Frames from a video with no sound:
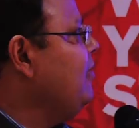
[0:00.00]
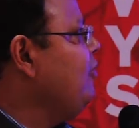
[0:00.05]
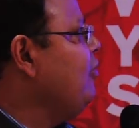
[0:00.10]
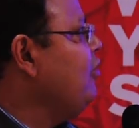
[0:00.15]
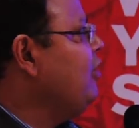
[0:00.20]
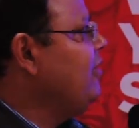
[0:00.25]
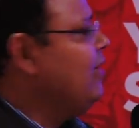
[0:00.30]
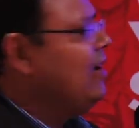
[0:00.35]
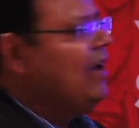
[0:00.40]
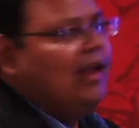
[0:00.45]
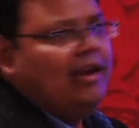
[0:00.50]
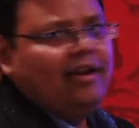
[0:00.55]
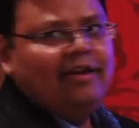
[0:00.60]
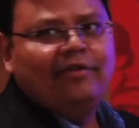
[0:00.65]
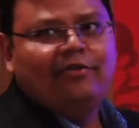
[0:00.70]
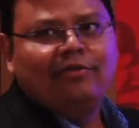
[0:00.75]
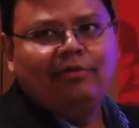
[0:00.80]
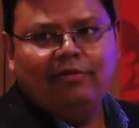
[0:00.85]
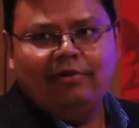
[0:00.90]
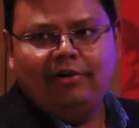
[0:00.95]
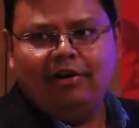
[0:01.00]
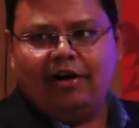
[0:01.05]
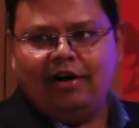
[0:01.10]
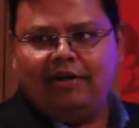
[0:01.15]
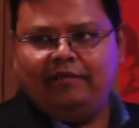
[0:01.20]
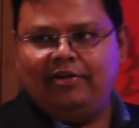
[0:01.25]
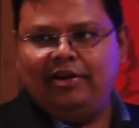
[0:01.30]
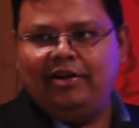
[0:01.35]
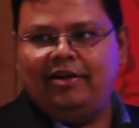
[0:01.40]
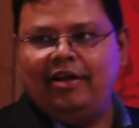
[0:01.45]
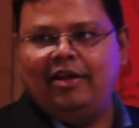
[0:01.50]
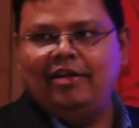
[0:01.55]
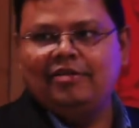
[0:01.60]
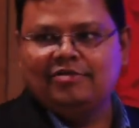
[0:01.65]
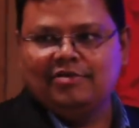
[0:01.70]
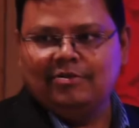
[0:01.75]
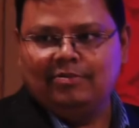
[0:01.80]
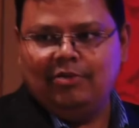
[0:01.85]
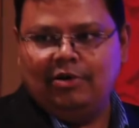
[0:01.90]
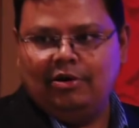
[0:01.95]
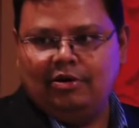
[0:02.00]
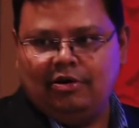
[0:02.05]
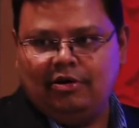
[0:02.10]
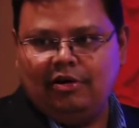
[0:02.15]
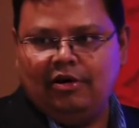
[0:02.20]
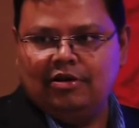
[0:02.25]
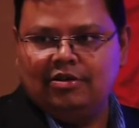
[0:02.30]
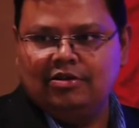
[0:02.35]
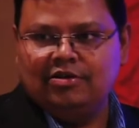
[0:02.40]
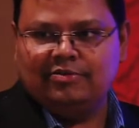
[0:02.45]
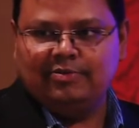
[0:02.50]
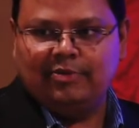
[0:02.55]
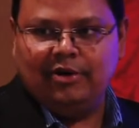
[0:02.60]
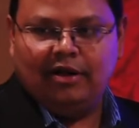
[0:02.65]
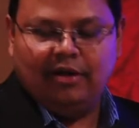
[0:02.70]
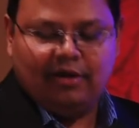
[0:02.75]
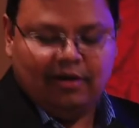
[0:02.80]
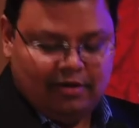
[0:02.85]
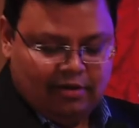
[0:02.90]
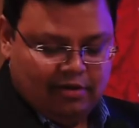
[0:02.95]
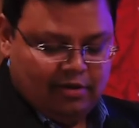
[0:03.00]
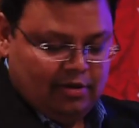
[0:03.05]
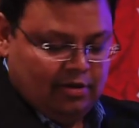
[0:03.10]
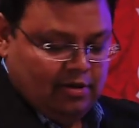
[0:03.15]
before we get into a lot of details about all this product,